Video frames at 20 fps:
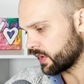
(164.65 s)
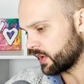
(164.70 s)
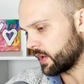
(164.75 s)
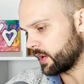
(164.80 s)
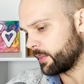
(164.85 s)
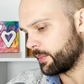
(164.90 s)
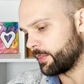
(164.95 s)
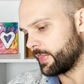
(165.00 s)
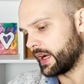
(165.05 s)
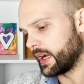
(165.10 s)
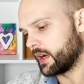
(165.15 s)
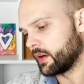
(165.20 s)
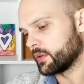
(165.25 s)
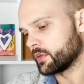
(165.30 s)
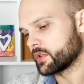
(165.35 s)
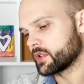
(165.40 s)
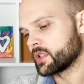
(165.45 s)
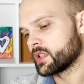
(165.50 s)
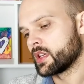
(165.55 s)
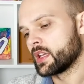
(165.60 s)

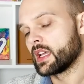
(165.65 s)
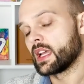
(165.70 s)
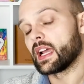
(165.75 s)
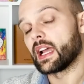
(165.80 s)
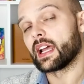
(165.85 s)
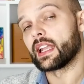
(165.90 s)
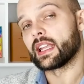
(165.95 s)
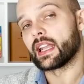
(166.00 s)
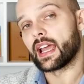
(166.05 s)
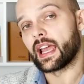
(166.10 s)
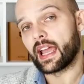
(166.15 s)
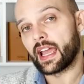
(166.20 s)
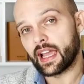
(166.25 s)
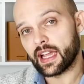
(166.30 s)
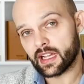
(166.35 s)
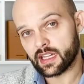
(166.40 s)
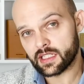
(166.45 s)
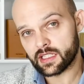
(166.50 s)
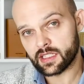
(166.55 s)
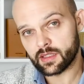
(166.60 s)
about an
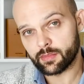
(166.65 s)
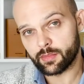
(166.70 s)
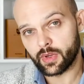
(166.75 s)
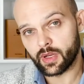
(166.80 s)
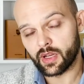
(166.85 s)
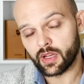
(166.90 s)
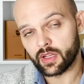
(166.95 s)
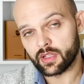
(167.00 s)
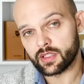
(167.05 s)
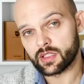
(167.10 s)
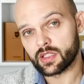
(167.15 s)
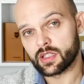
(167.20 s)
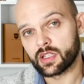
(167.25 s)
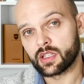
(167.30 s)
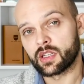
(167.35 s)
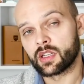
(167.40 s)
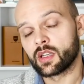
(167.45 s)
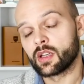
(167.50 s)
expert